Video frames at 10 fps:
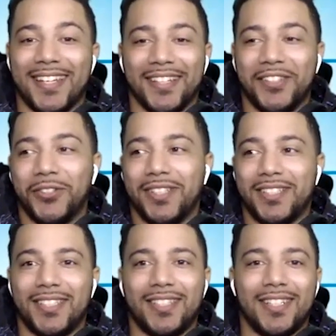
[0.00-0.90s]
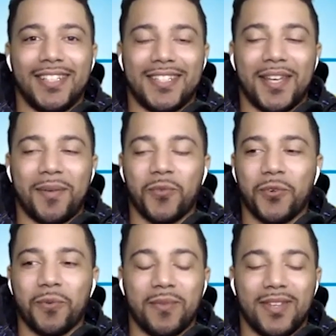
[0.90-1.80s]
Like literally sitting in the same
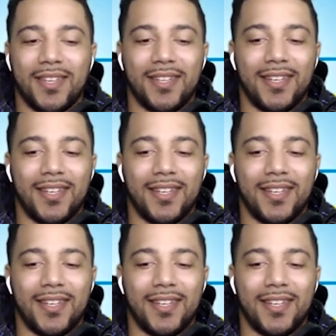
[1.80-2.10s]
room, and